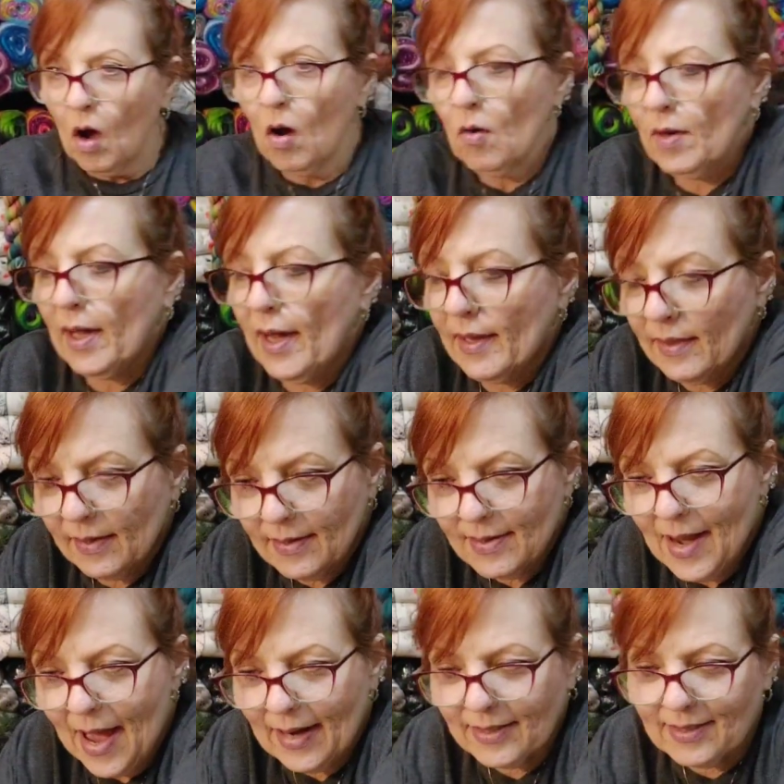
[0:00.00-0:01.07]
Okay, the
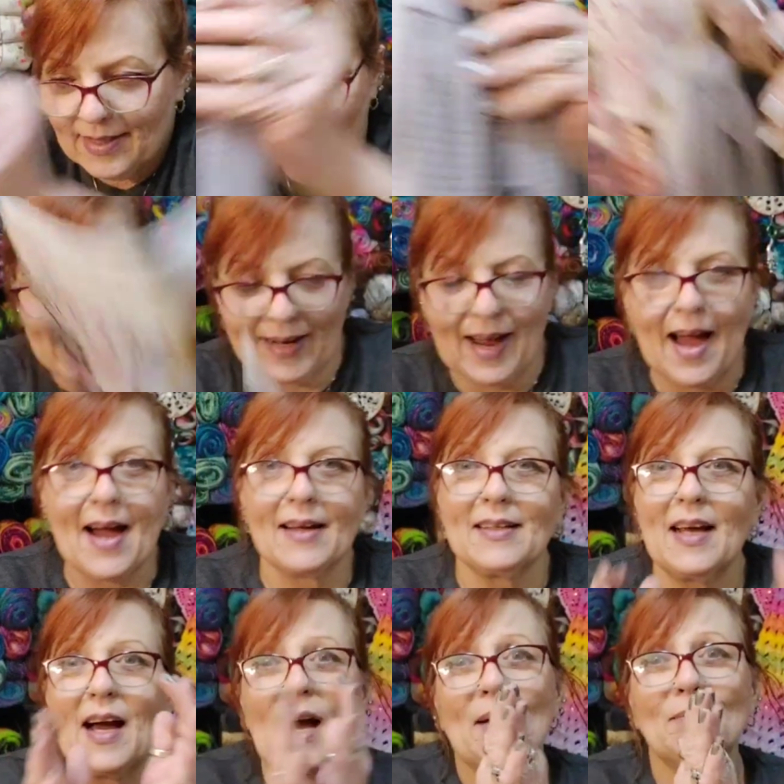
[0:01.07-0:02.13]
next thing I got,
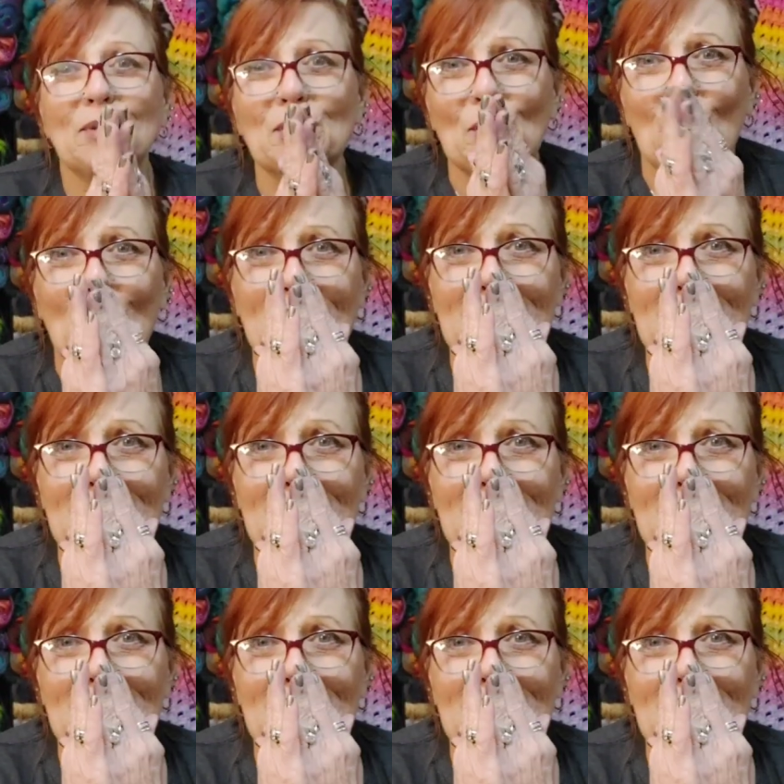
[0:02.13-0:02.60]
I'm so